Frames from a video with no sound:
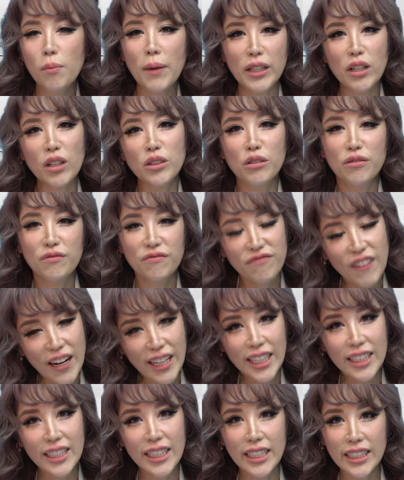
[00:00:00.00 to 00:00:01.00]
oh my God, you
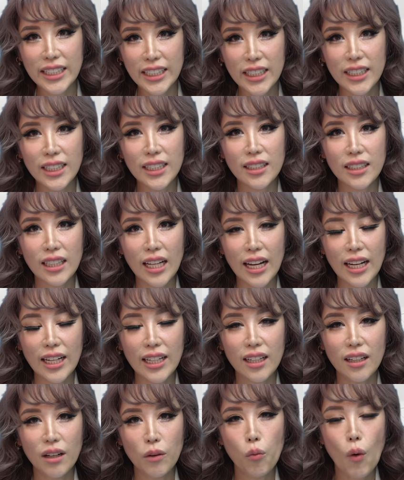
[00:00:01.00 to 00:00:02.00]
fucking idiot. Like,
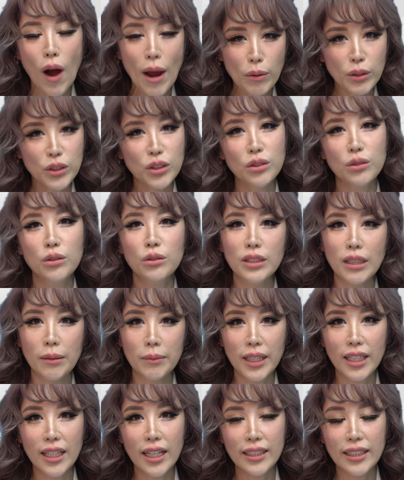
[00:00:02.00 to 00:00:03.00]
why would you do
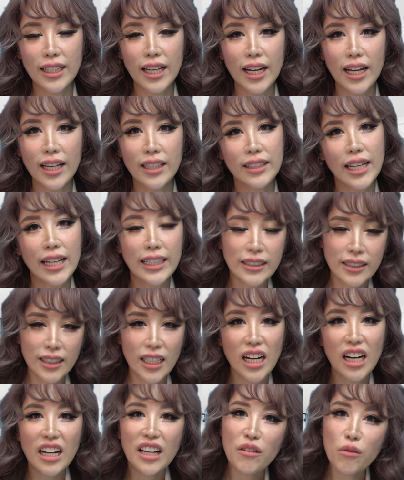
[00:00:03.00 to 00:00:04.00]
something like that? That is
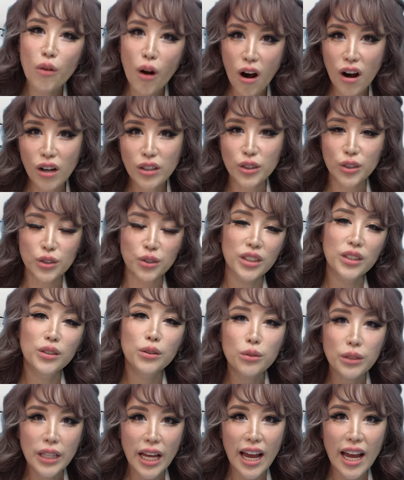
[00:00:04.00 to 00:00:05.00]
clearly wrong, you shouldn't
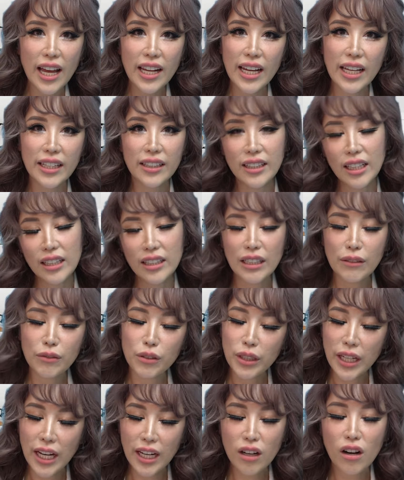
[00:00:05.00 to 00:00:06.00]
do that. And if
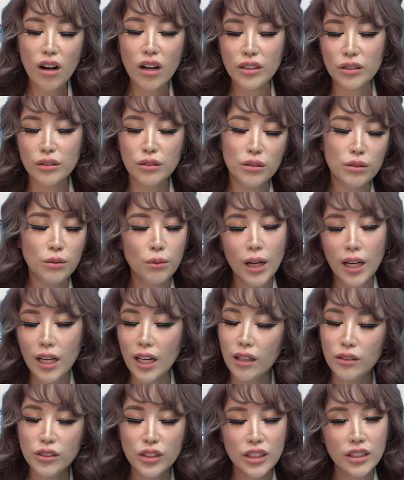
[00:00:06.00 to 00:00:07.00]
you get caught, you,
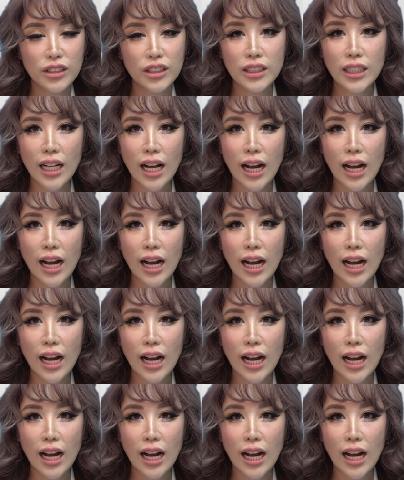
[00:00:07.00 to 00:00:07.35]
wow, GG